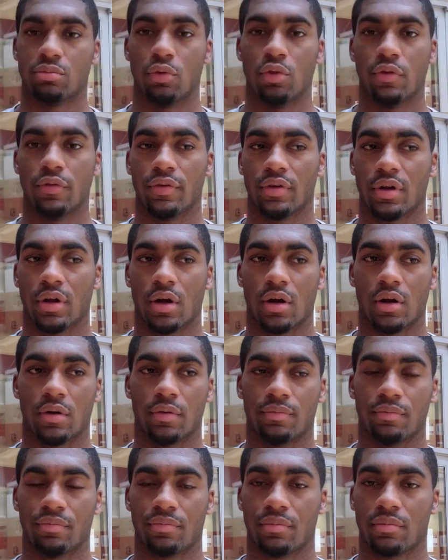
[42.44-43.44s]
moving,
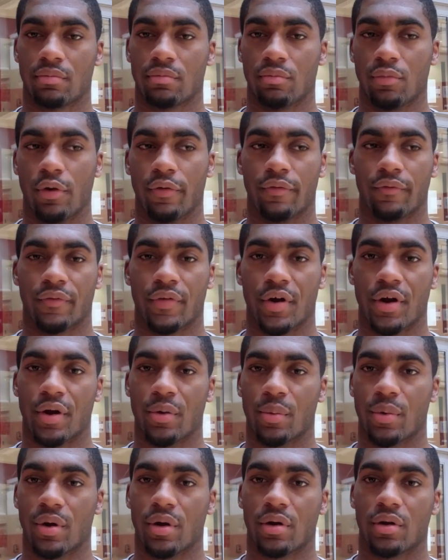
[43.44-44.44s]
um, moving very
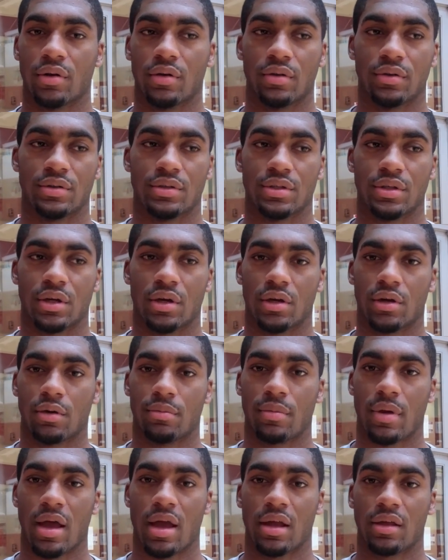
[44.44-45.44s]
well. To
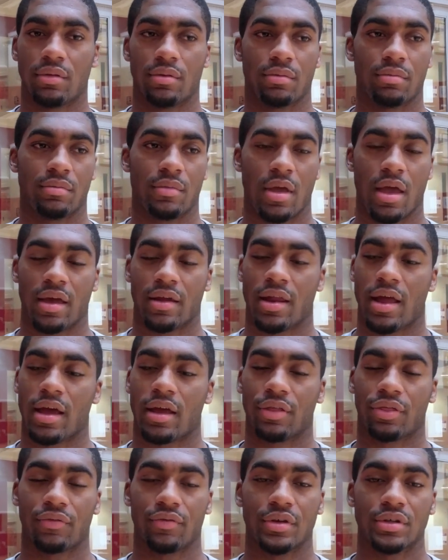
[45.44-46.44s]
um, had had
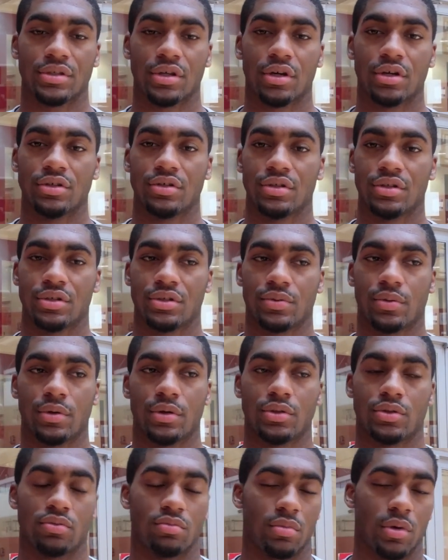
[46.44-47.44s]
had three surgeries in
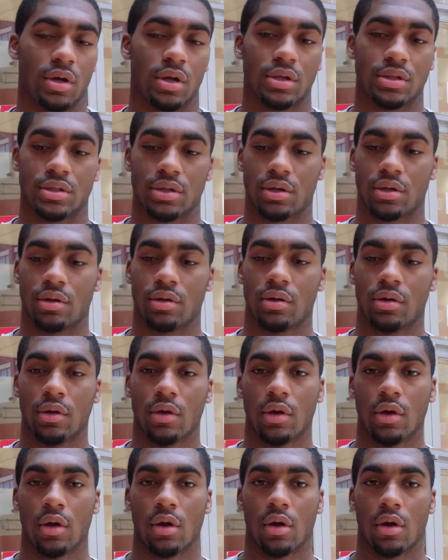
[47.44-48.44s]
22 months, and
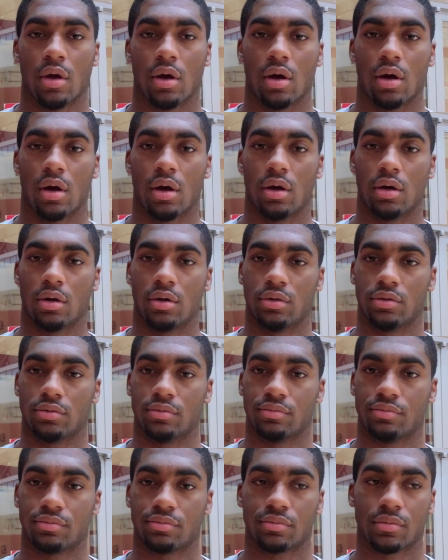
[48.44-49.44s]

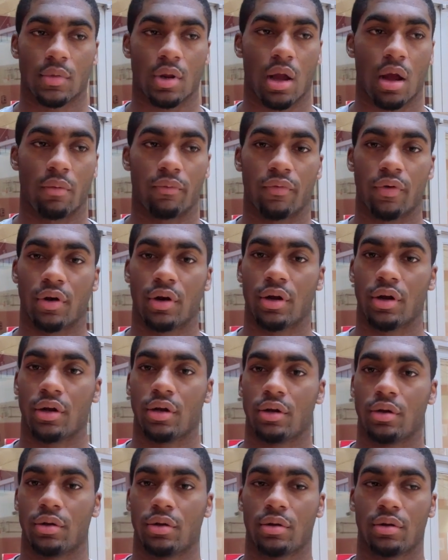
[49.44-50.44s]
um, I'm
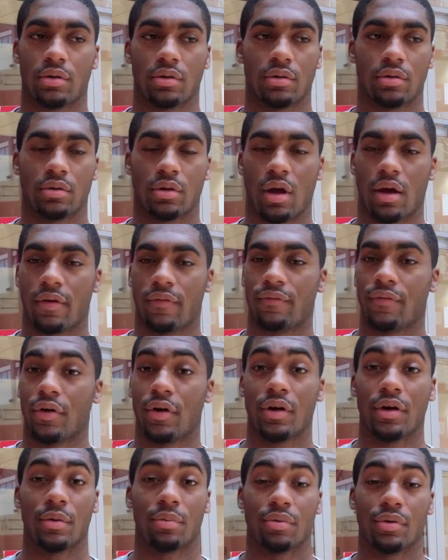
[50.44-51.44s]
very, I
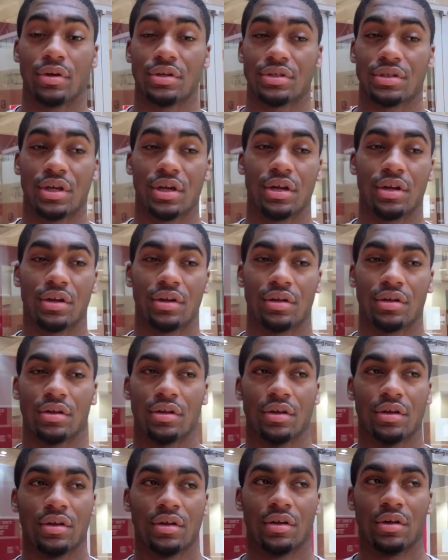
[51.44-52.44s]
very appreciate it.
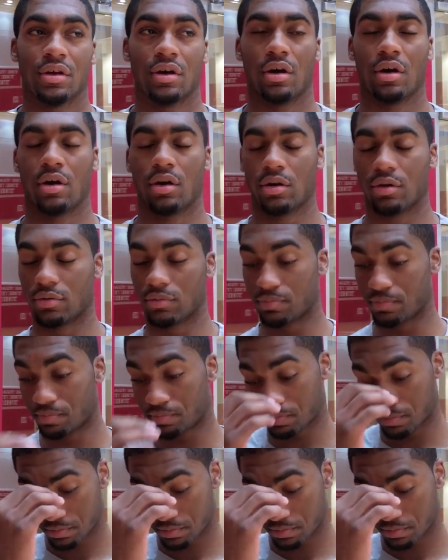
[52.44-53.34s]
Um,